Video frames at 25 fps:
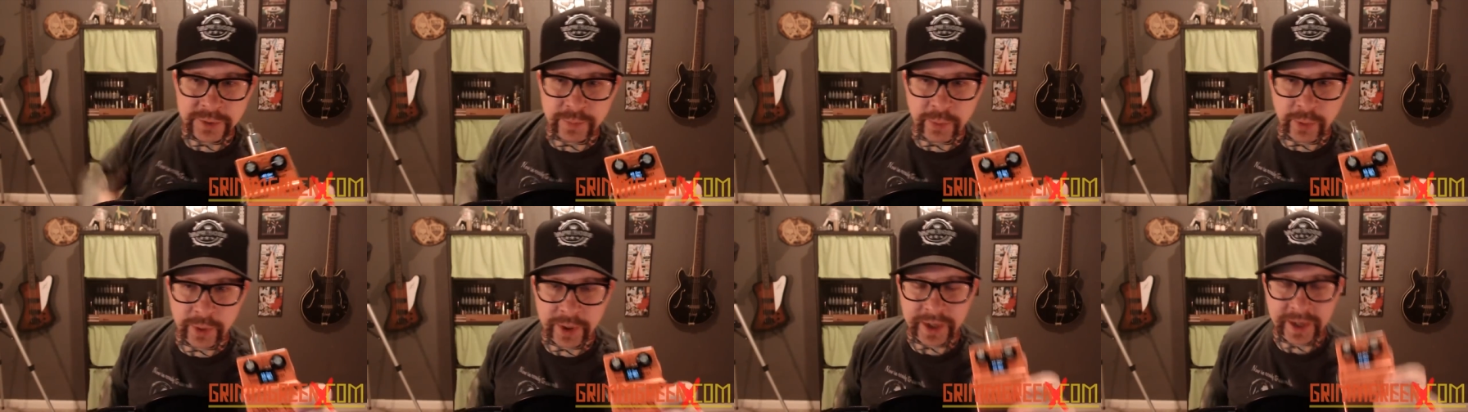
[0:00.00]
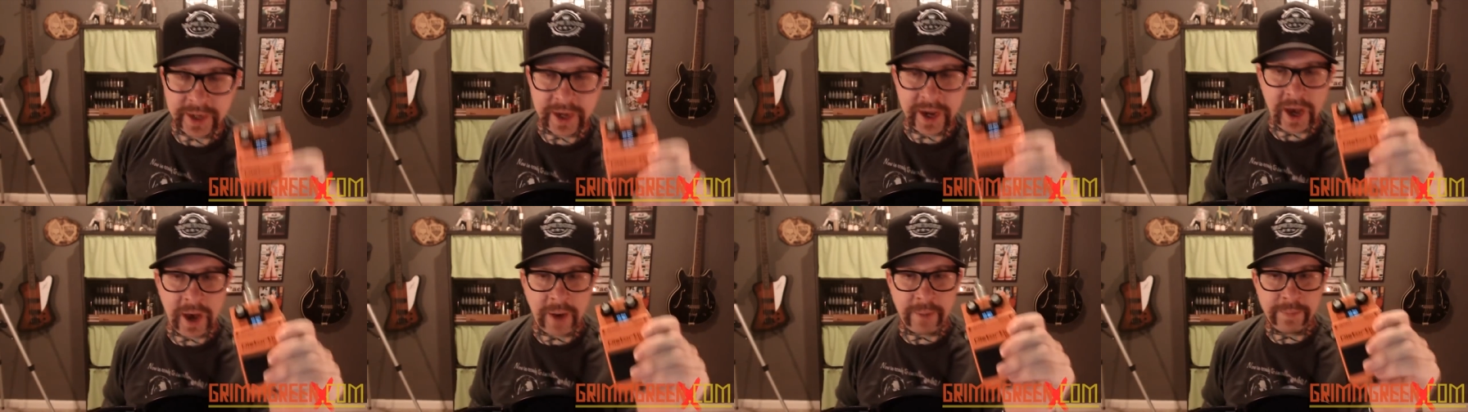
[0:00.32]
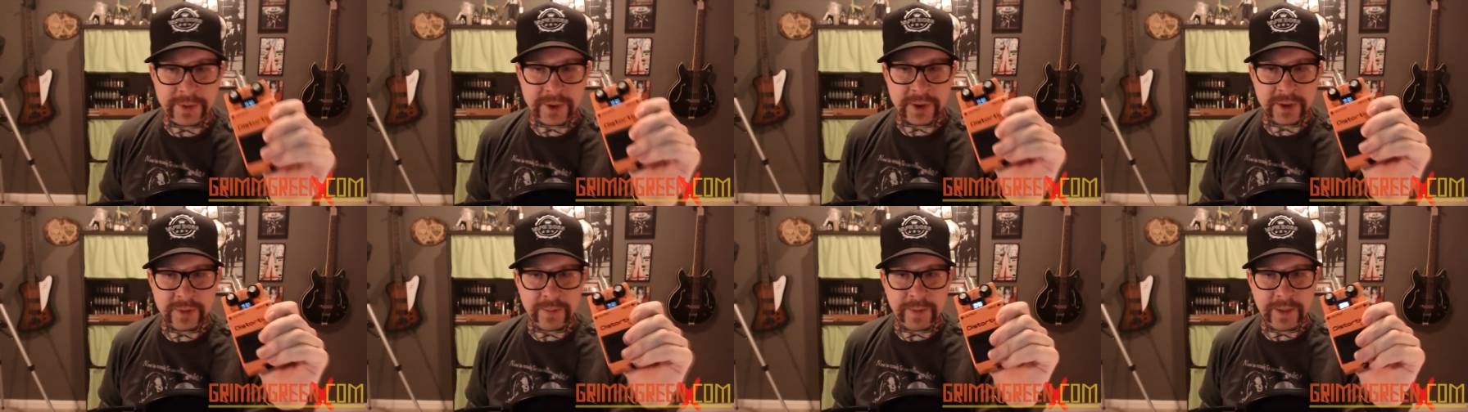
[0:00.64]
pointing up
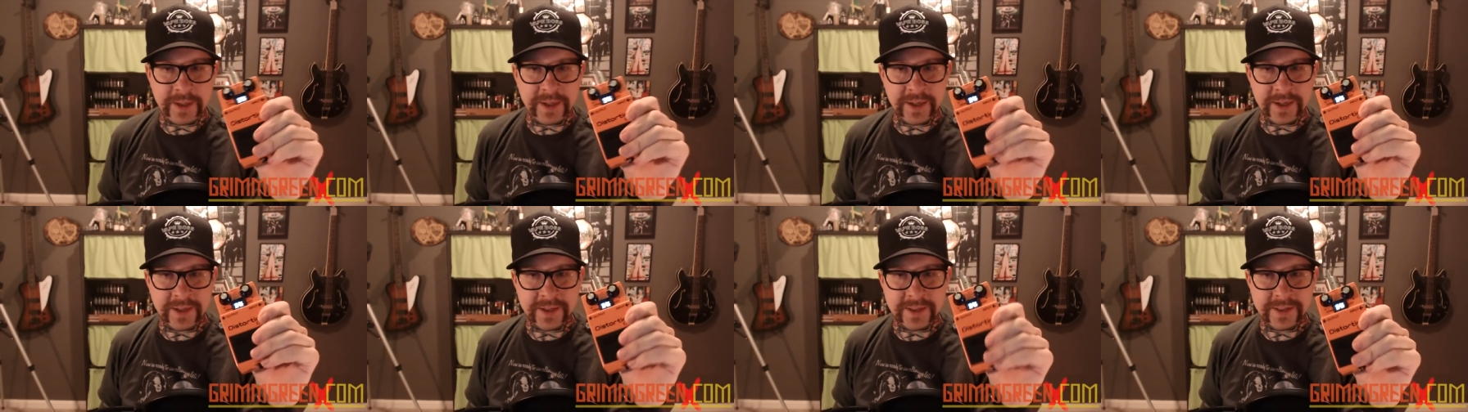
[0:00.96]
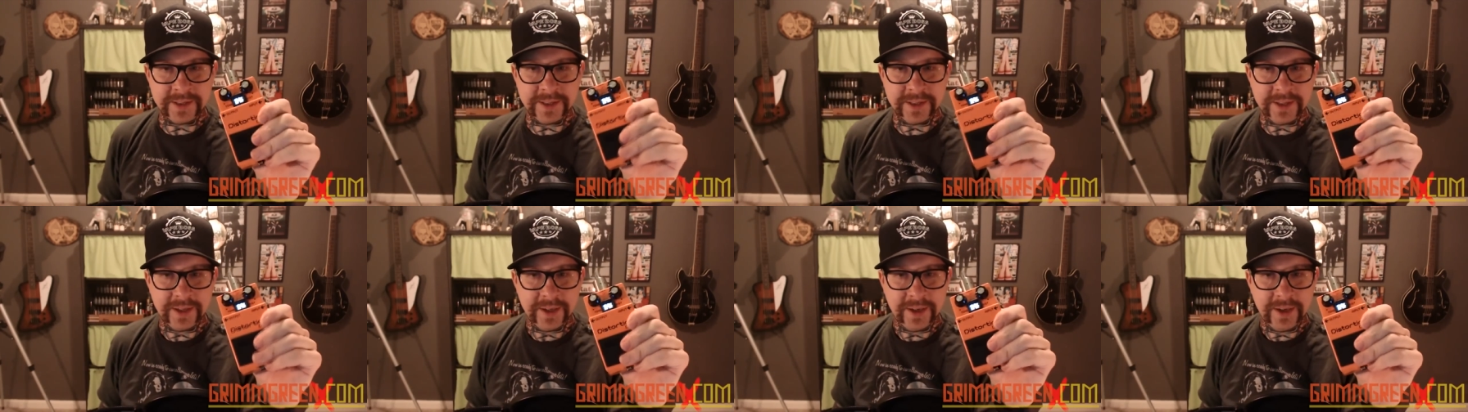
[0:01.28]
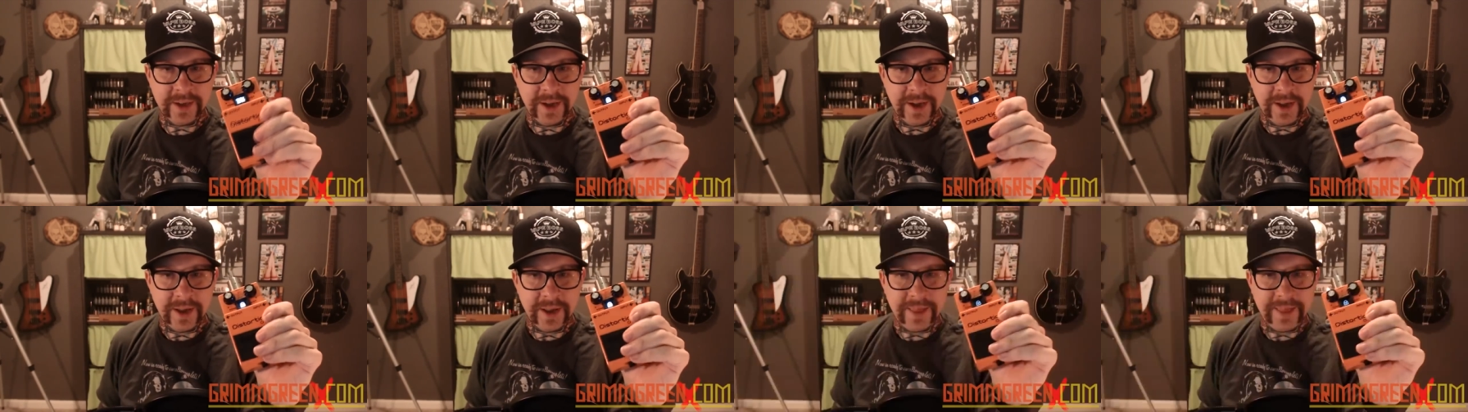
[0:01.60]
just because
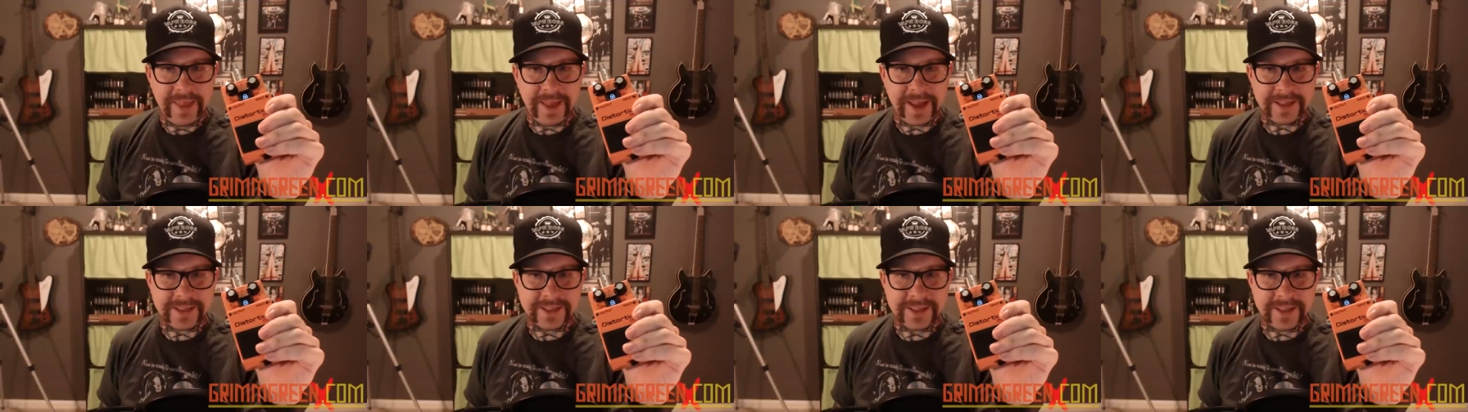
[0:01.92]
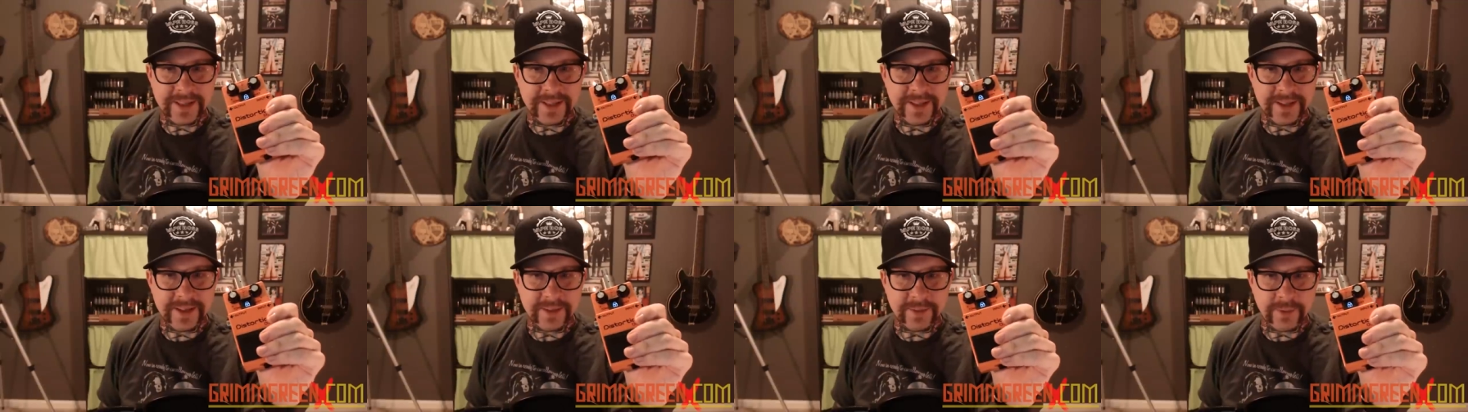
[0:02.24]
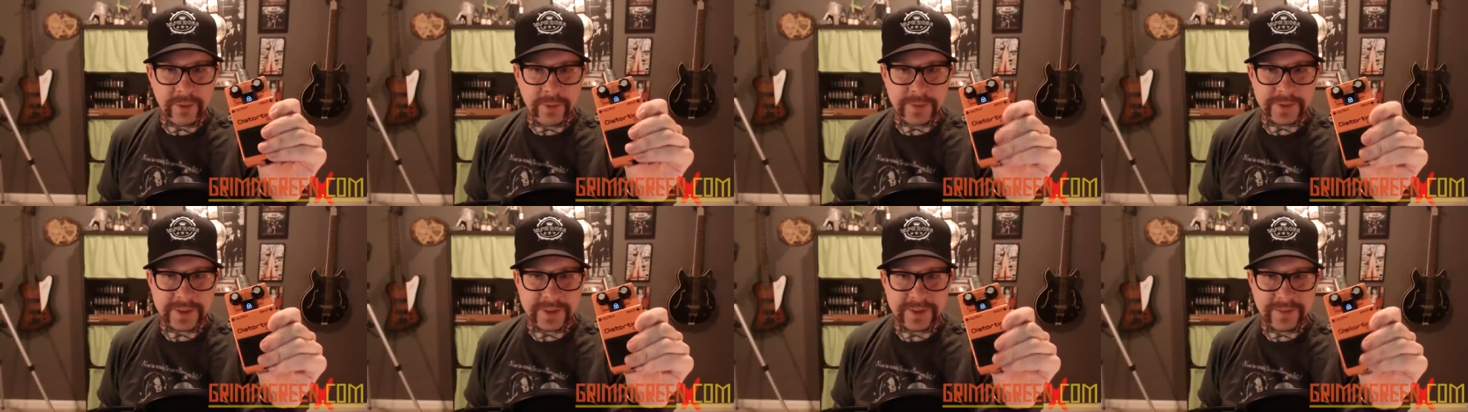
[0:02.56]
that's the,
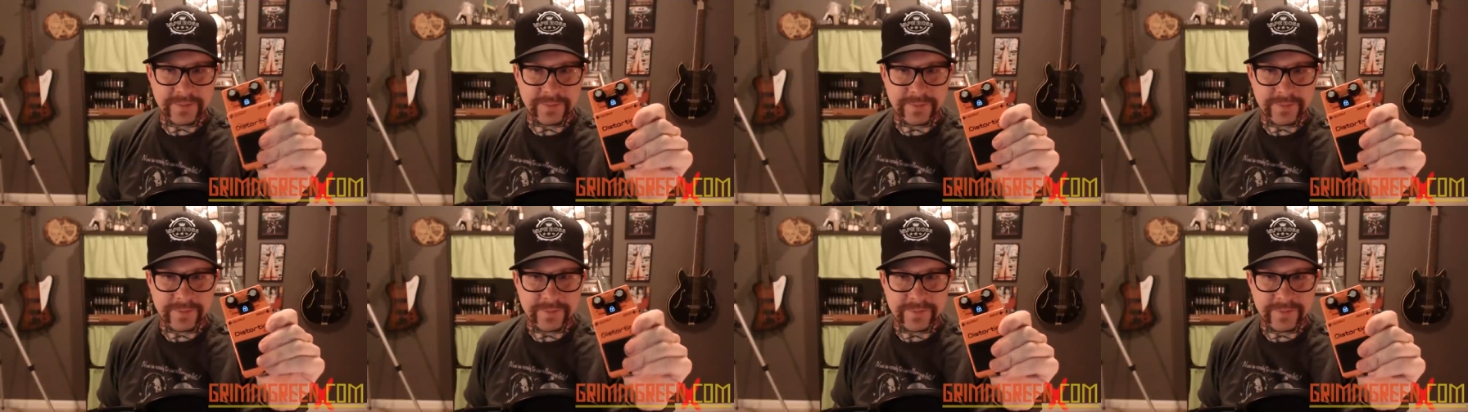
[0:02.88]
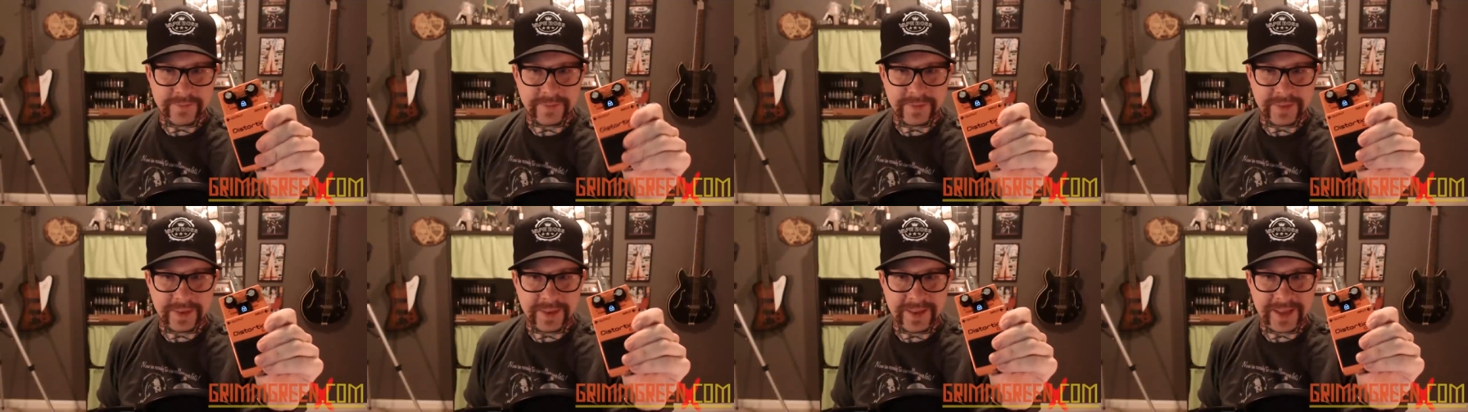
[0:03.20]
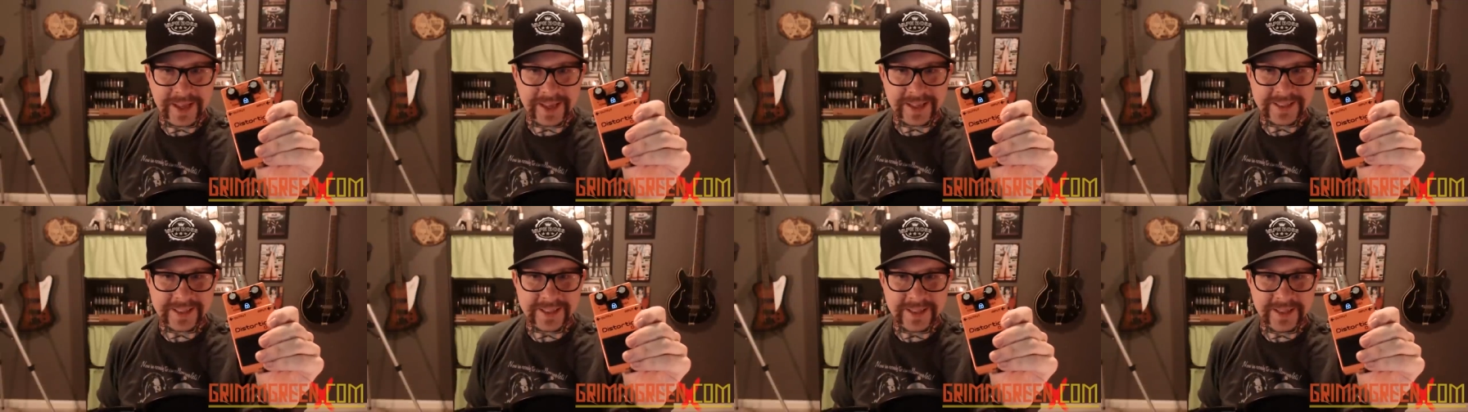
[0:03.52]
whoops,
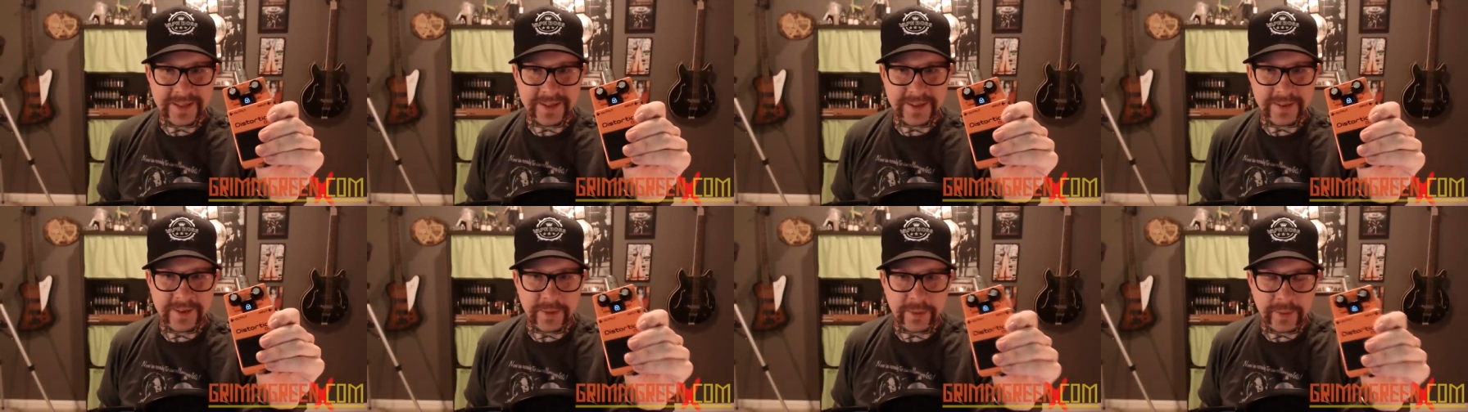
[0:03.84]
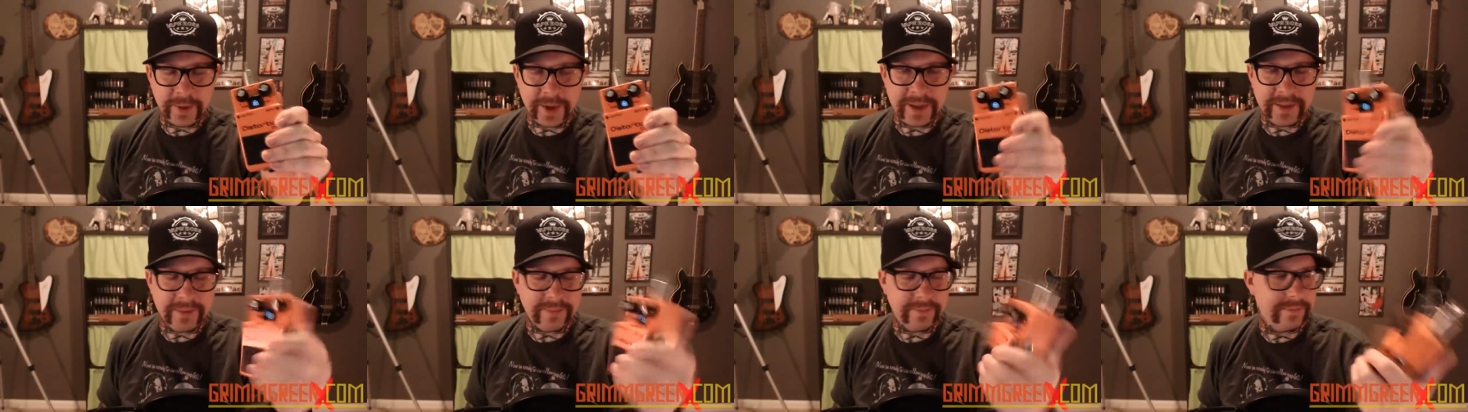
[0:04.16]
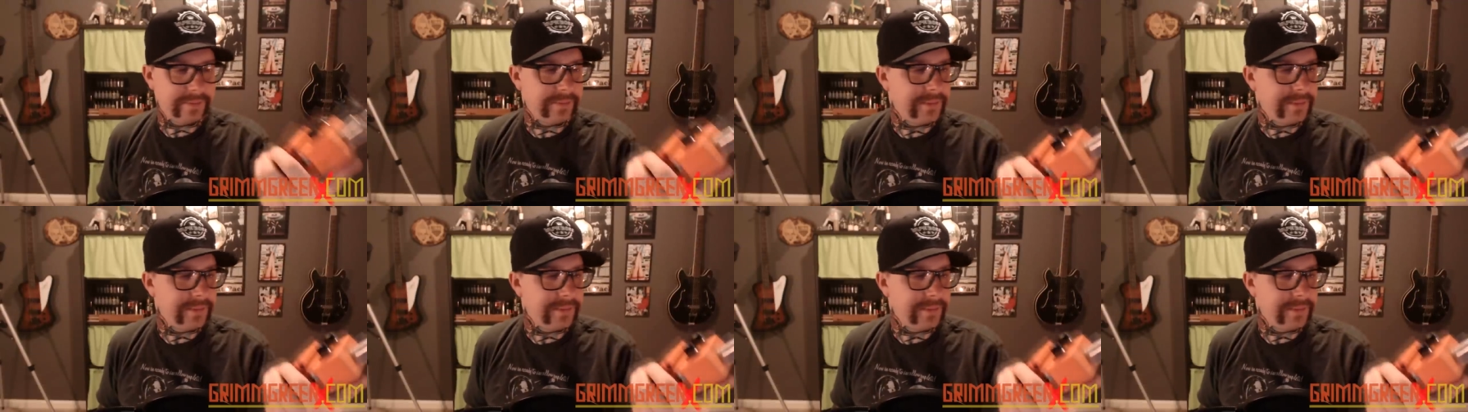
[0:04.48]
that's the, the weight.